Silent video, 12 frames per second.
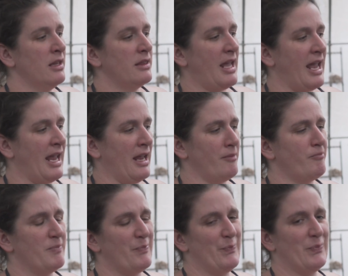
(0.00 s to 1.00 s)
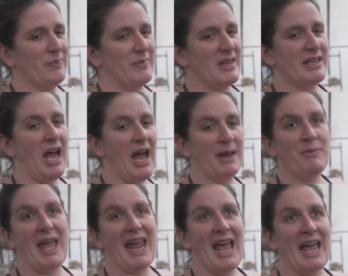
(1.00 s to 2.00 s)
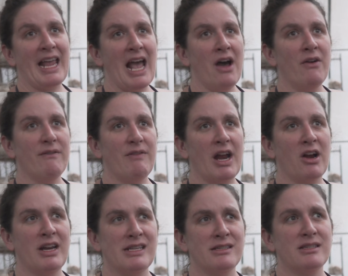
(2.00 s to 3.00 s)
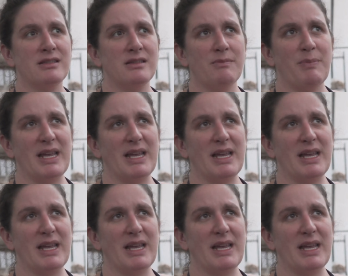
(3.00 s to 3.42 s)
they the time they hang out varies